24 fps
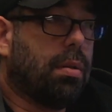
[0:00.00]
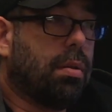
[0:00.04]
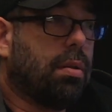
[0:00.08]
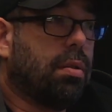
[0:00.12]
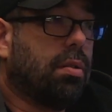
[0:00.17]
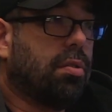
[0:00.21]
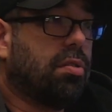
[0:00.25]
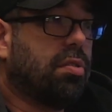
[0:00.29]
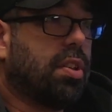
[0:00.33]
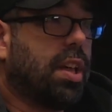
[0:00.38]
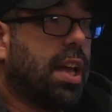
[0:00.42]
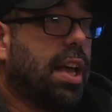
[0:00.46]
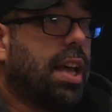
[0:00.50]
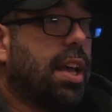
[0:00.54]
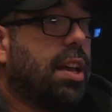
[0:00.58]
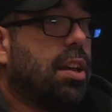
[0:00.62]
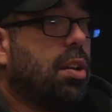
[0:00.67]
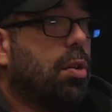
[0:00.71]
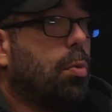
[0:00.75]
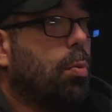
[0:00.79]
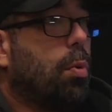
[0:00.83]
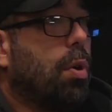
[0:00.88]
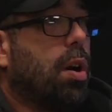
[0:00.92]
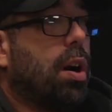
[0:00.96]
say,
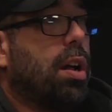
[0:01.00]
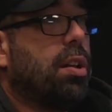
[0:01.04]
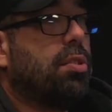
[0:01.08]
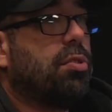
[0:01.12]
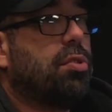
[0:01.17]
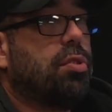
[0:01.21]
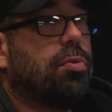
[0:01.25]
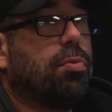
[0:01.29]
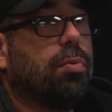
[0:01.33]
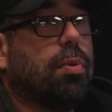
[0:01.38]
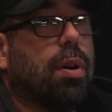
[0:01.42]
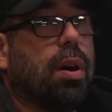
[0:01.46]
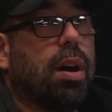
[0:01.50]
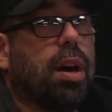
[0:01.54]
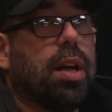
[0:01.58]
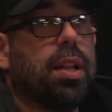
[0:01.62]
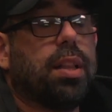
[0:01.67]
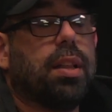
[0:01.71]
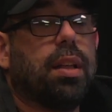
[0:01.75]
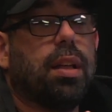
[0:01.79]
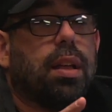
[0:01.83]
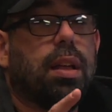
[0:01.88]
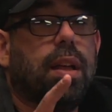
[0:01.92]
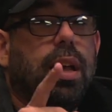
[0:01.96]
you want to
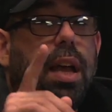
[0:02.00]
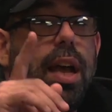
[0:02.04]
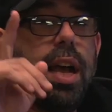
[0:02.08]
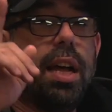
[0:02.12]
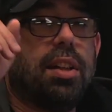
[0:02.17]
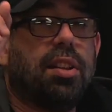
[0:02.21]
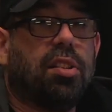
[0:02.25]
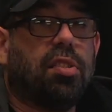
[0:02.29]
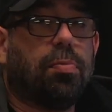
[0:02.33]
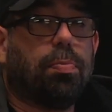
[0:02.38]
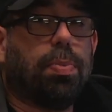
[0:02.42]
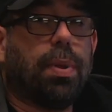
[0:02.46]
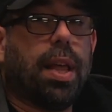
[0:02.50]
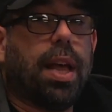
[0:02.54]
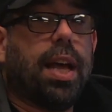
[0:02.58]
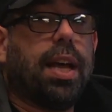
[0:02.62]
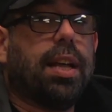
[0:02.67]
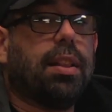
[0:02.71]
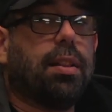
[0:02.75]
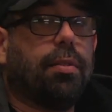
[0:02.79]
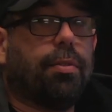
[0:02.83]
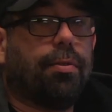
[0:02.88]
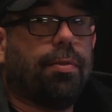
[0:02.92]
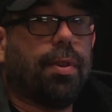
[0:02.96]
run a display
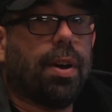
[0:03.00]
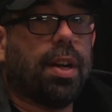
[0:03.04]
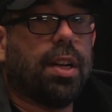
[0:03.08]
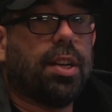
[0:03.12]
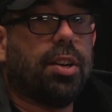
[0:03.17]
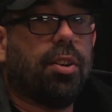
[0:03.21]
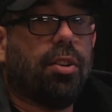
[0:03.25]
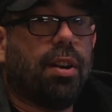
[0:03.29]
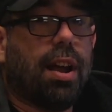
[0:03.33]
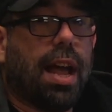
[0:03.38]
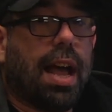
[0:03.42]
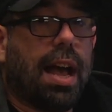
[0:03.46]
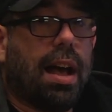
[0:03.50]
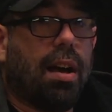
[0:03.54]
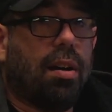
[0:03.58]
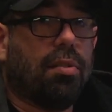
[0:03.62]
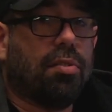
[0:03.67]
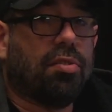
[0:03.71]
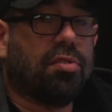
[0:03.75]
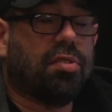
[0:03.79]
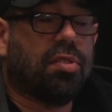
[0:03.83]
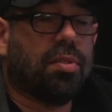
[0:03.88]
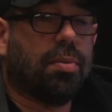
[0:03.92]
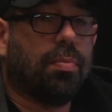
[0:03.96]
in the front of your
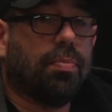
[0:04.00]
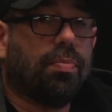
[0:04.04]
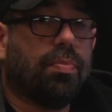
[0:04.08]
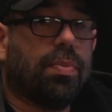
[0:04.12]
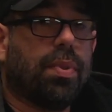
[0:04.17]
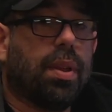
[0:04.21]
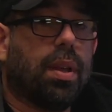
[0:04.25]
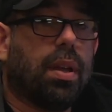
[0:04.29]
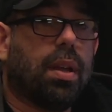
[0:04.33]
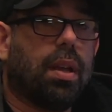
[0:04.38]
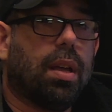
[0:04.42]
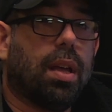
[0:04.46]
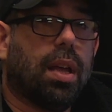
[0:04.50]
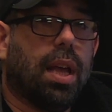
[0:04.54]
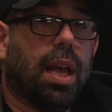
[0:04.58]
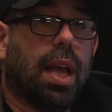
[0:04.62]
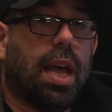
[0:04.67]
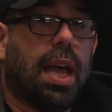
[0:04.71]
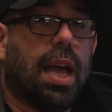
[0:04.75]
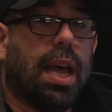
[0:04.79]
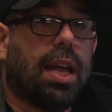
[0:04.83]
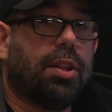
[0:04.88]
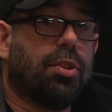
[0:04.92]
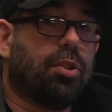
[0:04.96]
house
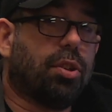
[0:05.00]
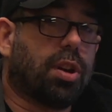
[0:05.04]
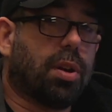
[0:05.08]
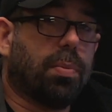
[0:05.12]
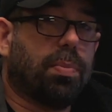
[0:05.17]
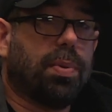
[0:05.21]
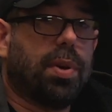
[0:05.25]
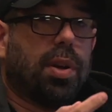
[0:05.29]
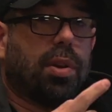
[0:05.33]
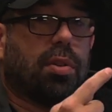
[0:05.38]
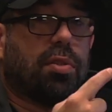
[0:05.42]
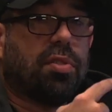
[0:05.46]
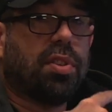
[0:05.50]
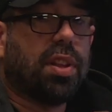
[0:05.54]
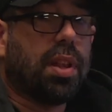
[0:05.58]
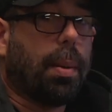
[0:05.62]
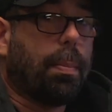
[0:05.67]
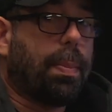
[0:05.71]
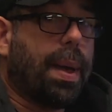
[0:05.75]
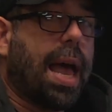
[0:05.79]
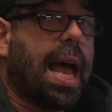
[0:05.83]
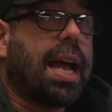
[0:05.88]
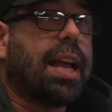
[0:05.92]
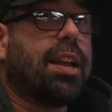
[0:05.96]
and your computer's in the
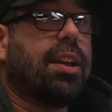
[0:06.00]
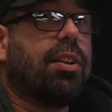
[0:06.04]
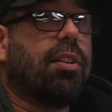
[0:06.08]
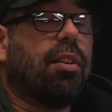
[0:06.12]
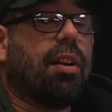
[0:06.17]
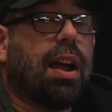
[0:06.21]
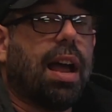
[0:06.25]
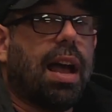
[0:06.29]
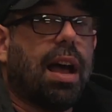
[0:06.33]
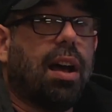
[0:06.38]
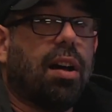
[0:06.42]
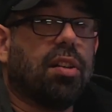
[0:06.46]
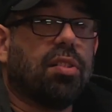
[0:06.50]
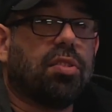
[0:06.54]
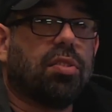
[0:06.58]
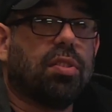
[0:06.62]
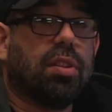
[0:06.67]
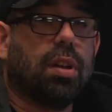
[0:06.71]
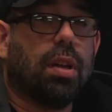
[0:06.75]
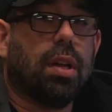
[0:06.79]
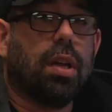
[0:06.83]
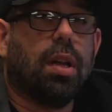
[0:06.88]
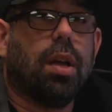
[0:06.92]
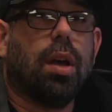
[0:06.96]
back of your house,
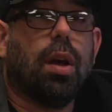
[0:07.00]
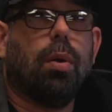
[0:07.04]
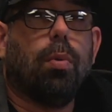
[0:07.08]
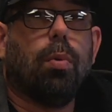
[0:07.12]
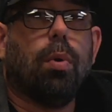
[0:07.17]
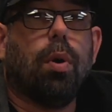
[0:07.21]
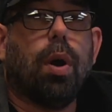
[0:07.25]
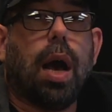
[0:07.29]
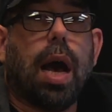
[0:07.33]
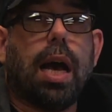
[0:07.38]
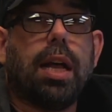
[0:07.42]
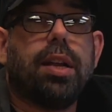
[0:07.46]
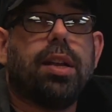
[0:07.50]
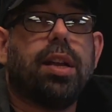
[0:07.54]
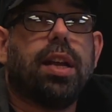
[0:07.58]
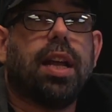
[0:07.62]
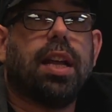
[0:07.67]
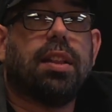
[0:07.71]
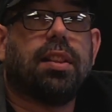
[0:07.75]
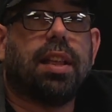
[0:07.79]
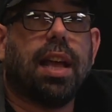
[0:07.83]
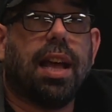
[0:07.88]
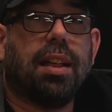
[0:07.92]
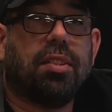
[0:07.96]
well, how do you
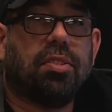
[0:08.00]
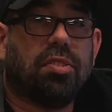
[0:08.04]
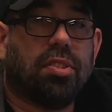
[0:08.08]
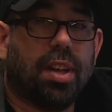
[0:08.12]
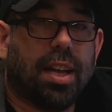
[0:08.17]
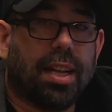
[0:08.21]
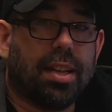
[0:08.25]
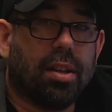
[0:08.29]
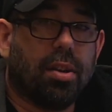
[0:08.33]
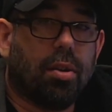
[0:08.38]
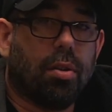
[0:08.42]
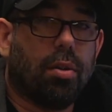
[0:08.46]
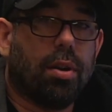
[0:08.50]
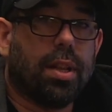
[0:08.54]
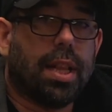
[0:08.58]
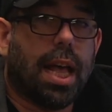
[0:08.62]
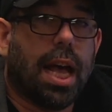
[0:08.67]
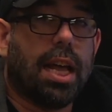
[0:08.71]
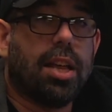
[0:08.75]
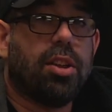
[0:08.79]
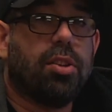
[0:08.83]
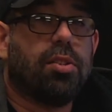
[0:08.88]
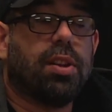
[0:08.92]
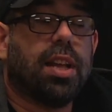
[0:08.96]
get that signal, and how
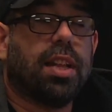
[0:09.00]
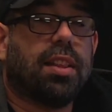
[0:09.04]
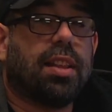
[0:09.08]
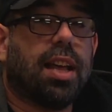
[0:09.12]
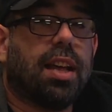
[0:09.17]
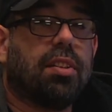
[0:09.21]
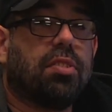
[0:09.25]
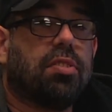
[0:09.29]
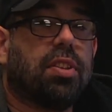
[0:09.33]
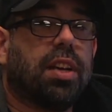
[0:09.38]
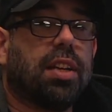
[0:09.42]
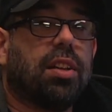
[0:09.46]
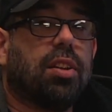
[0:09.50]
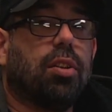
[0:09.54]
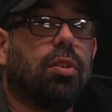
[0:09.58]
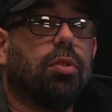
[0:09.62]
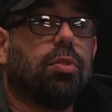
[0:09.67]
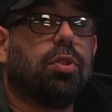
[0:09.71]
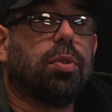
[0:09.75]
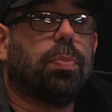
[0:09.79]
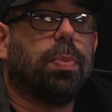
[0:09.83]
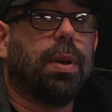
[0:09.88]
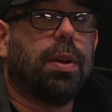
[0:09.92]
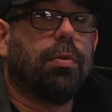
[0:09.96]
you get that signal
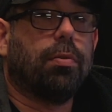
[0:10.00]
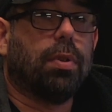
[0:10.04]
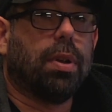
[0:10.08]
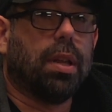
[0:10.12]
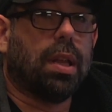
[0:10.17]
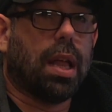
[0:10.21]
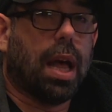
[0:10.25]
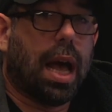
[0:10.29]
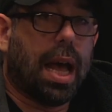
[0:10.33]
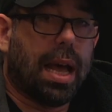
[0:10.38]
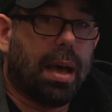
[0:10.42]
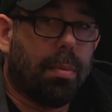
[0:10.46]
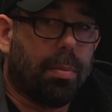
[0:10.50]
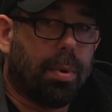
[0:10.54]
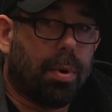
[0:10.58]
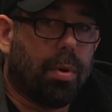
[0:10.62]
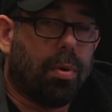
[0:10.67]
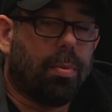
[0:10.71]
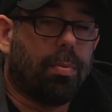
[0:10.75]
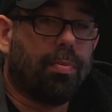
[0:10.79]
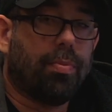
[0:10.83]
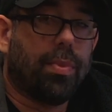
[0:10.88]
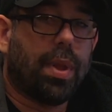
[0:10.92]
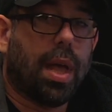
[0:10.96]
to be
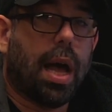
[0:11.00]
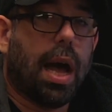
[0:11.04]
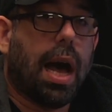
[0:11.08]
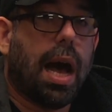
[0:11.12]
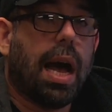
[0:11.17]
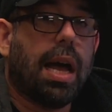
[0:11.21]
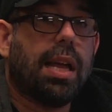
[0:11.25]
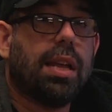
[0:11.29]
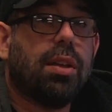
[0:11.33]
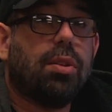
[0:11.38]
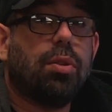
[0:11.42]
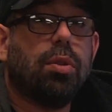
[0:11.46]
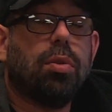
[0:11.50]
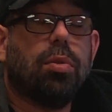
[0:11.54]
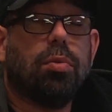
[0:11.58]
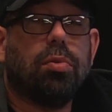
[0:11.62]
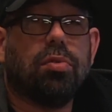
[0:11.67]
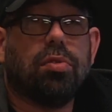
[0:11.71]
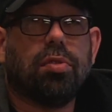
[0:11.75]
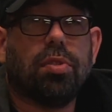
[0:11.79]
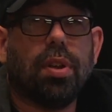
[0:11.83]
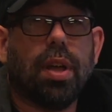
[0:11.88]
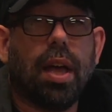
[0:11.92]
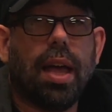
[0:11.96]
reliable? I
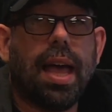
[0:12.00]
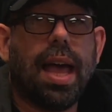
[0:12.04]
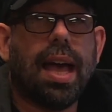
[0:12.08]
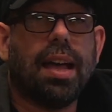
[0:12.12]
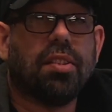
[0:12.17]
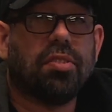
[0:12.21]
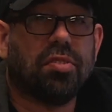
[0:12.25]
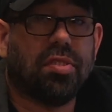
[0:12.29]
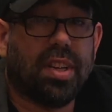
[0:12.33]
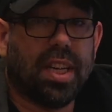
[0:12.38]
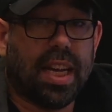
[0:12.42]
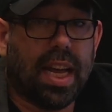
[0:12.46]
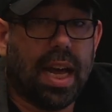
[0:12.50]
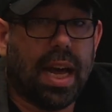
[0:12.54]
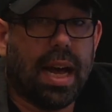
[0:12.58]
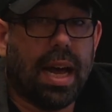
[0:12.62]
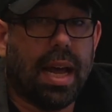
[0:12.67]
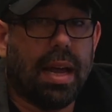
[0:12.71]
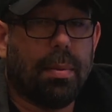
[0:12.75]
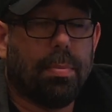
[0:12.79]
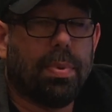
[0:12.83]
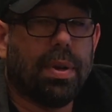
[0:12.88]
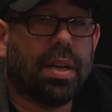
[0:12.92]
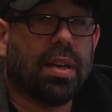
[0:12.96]
use
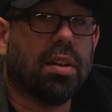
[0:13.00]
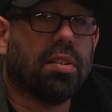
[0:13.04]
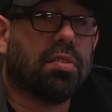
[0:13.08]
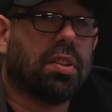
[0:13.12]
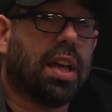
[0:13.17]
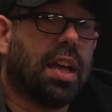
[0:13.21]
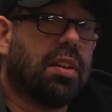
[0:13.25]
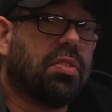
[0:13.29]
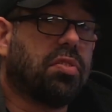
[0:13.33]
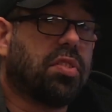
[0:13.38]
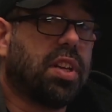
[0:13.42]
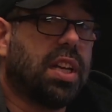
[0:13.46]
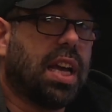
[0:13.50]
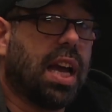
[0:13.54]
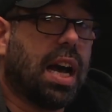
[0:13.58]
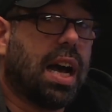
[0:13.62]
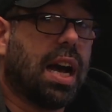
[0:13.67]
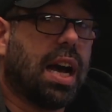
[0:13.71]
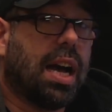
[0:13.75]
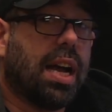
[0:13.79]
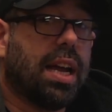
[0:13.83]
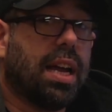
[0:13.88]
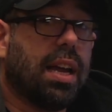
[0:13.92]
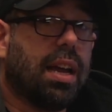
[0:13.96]
SDI because
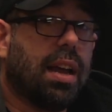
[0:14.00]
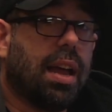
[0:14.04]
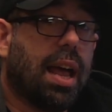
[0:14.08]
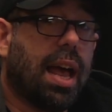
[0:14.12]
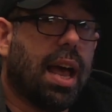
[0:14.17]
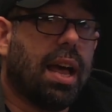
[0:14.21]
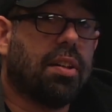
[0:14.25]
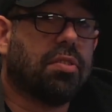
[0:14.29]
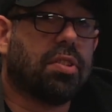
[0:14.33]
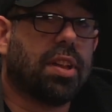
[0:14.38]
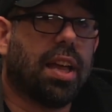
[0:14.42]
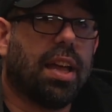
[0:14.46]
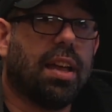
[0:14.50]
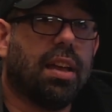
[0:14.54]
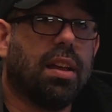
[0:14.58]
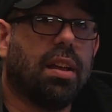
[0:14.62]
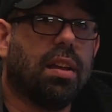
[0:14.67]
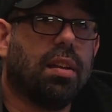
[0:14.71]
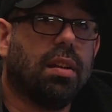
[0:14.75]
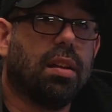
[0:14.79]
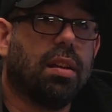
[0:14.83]
SDI has a